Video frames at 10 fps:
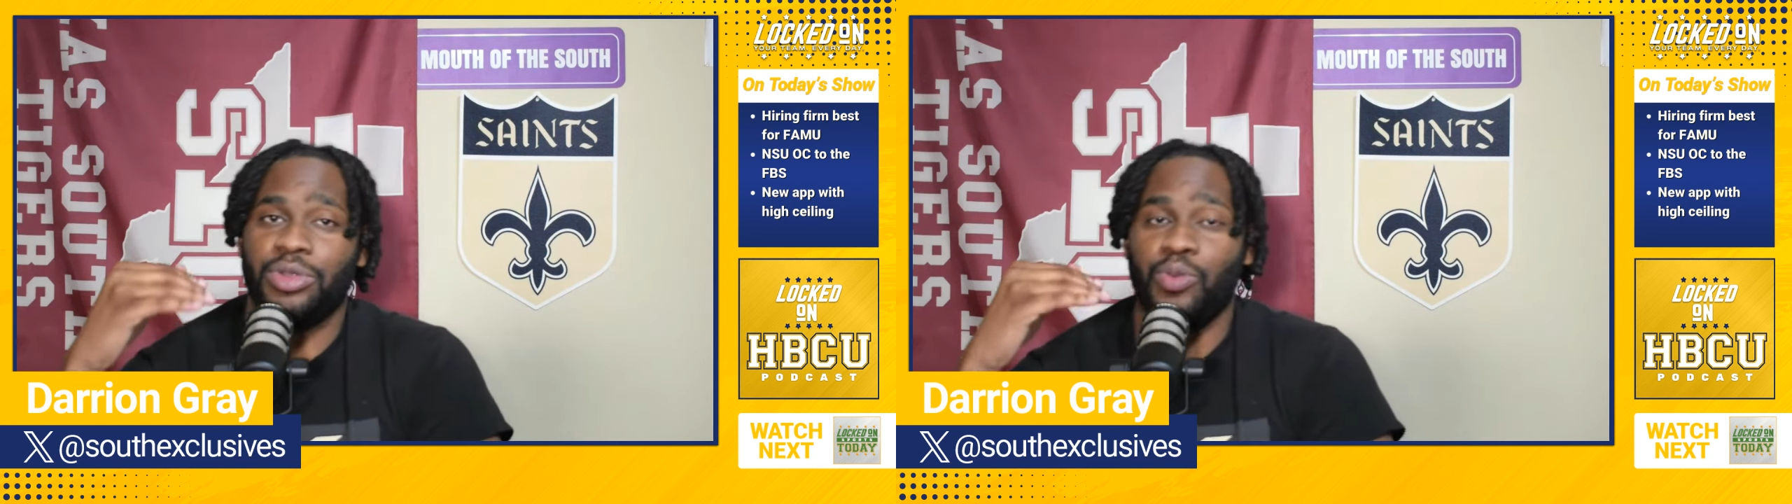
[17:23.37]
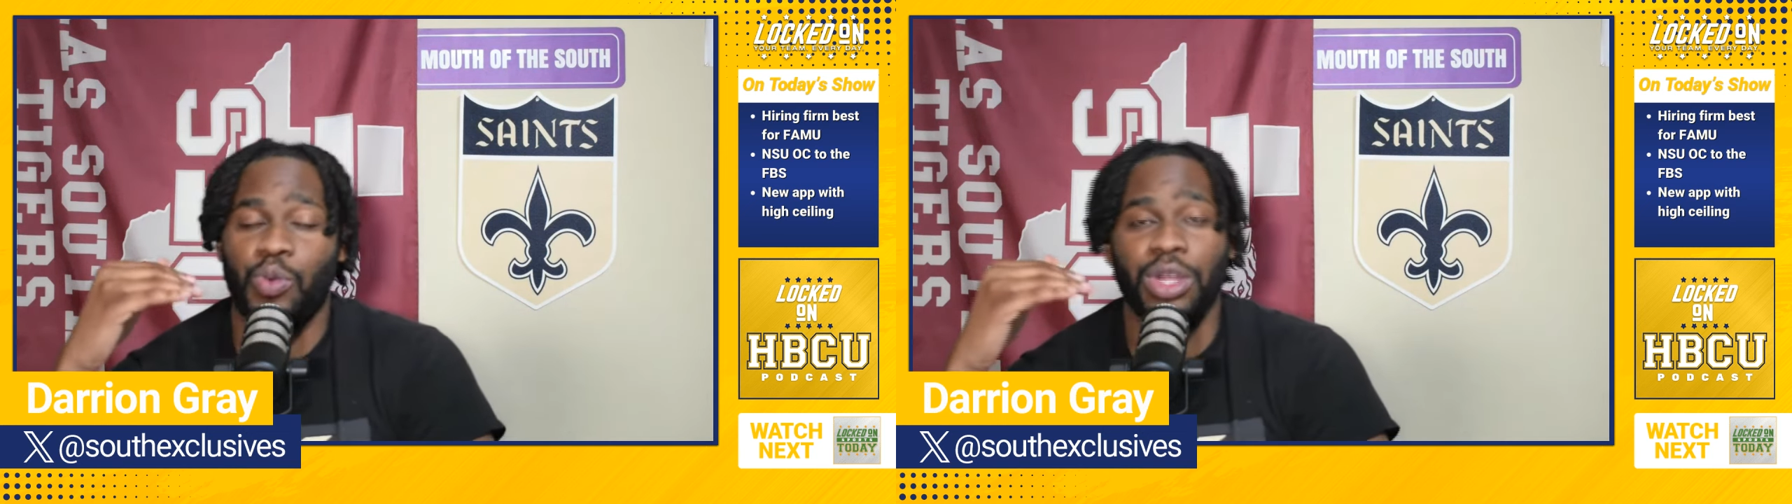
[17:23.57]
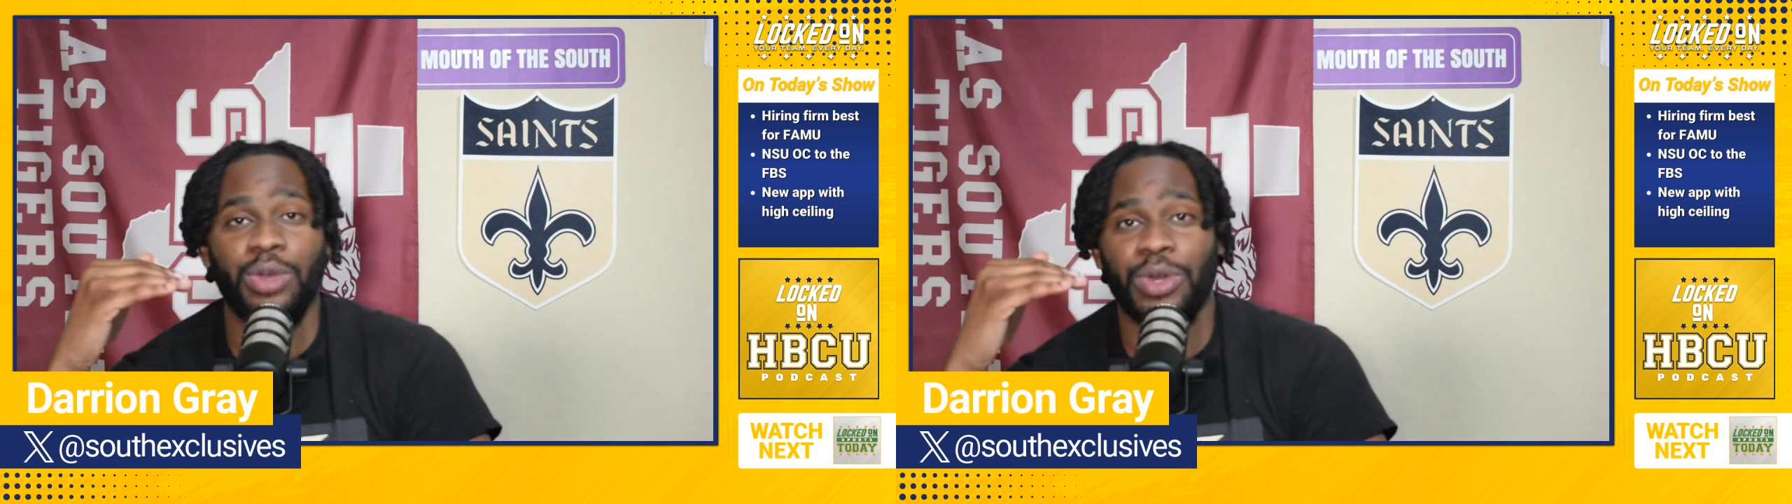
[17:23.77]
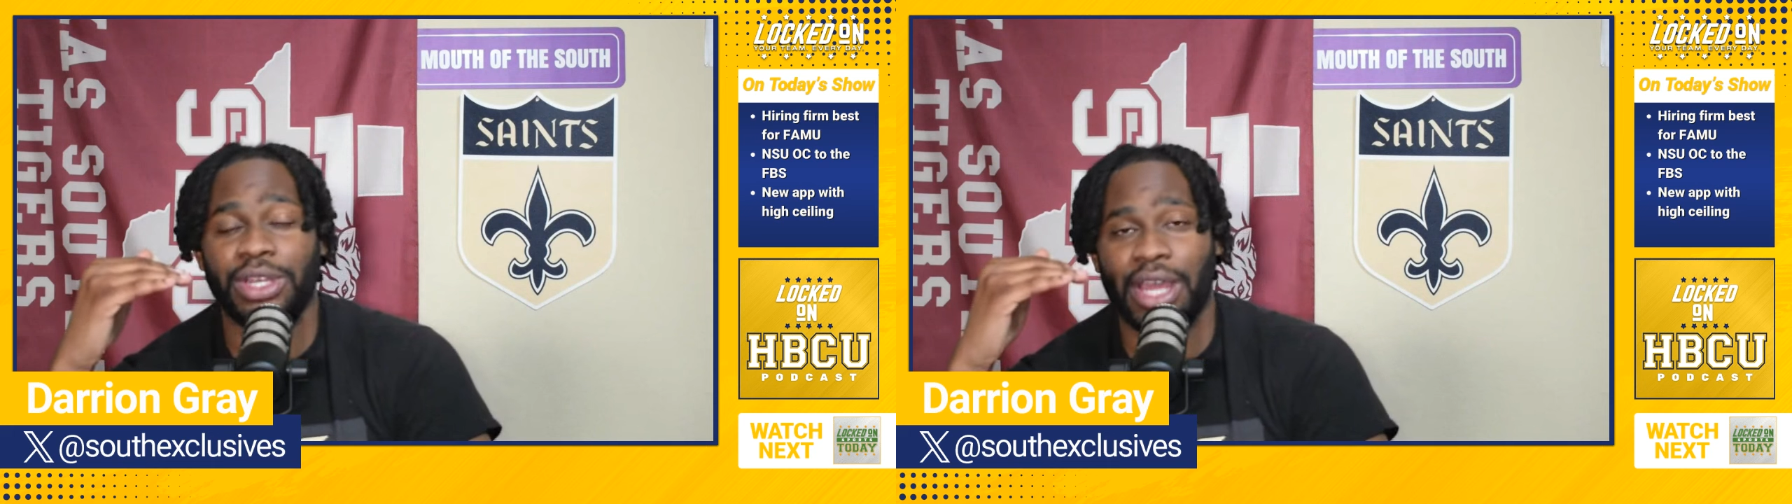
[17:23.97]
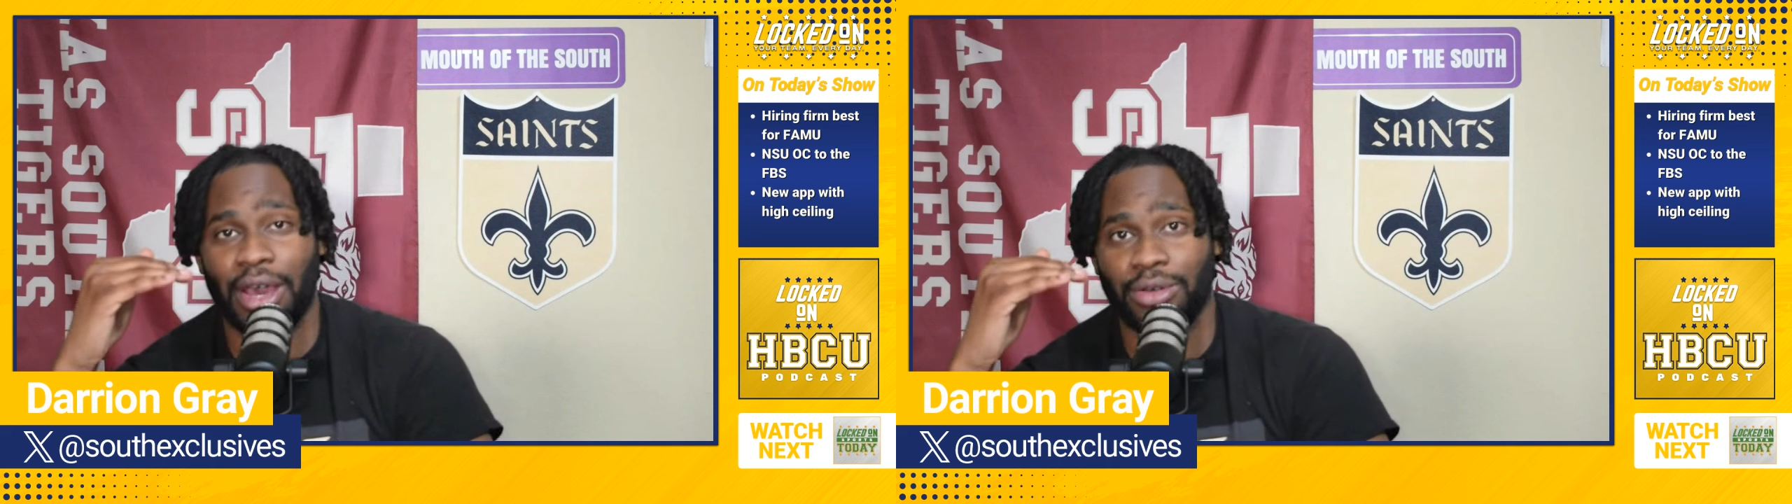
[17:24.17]
Willie
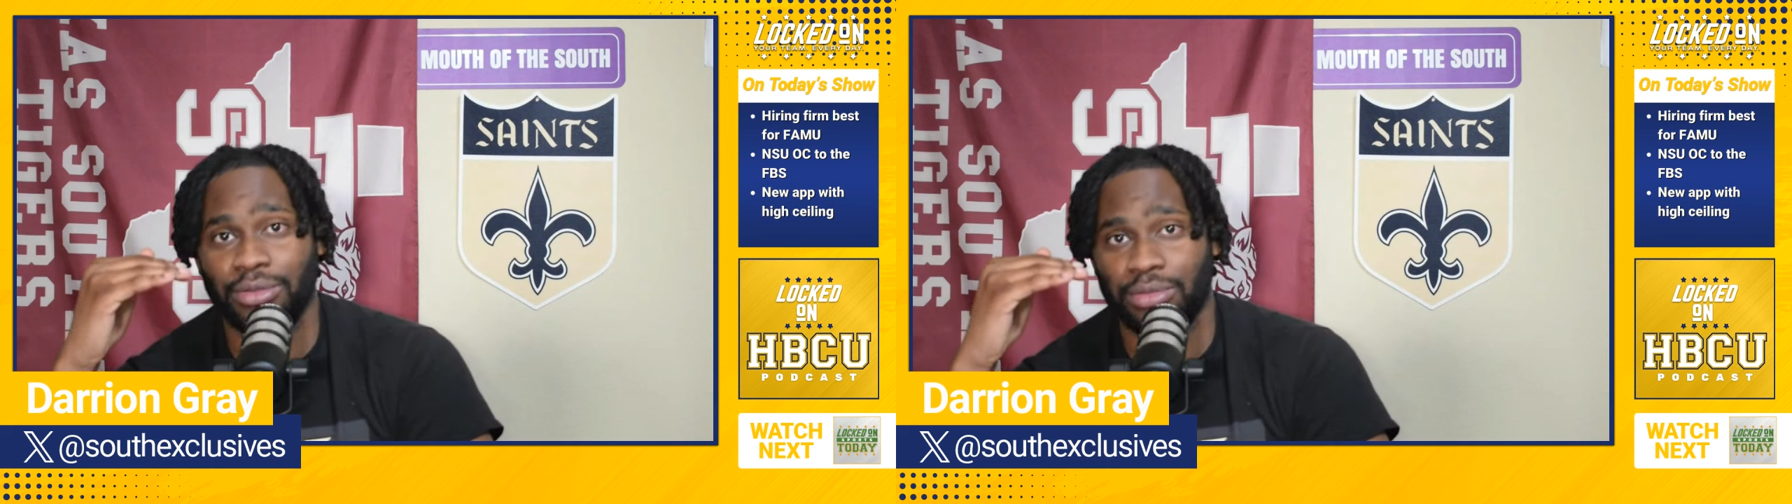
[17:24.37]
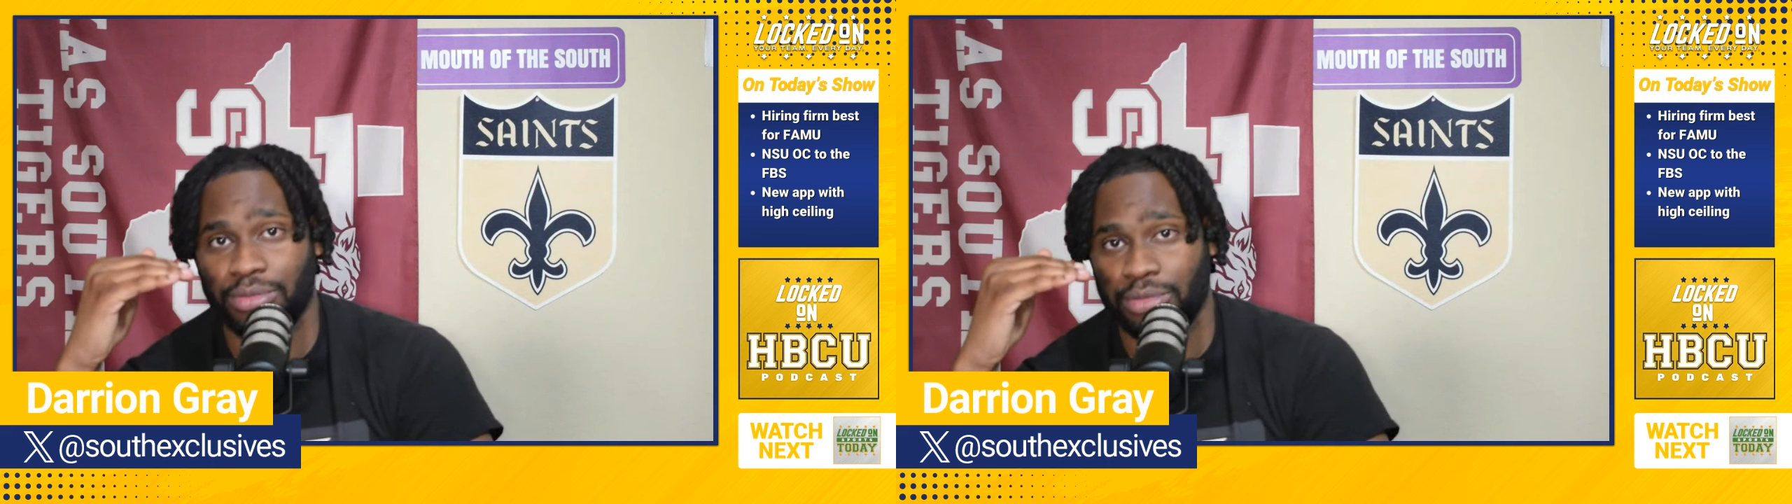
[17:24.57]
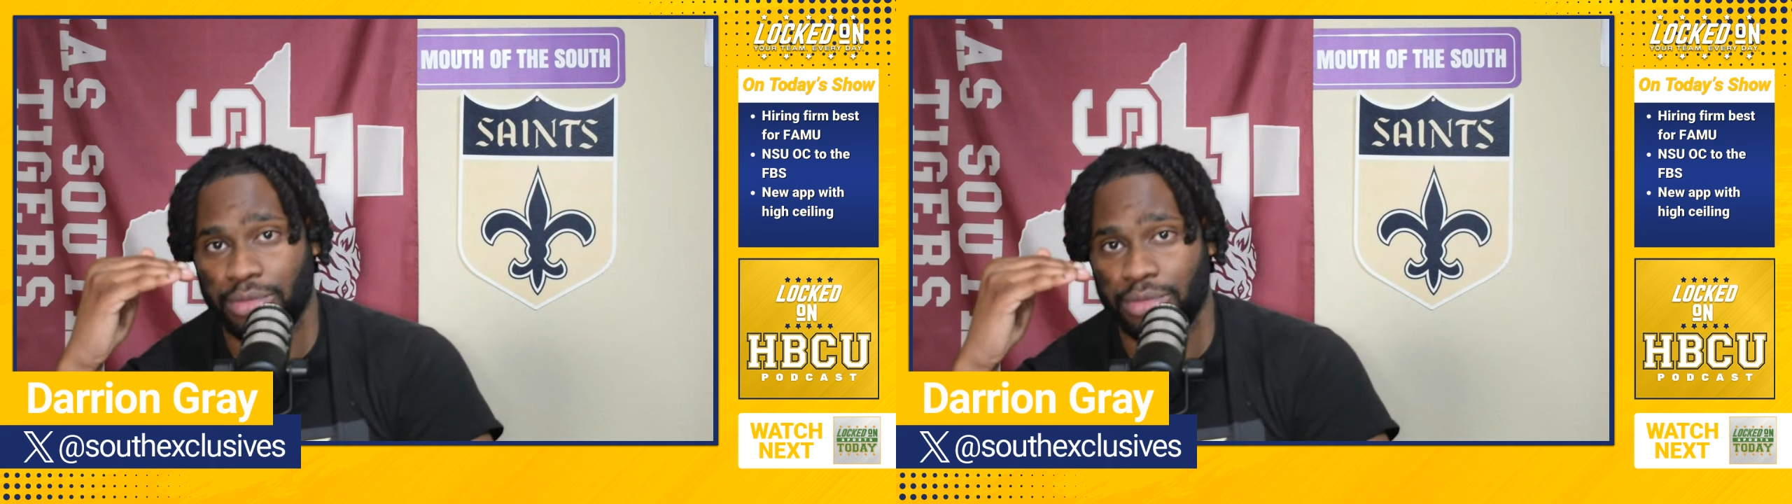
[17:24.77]
went down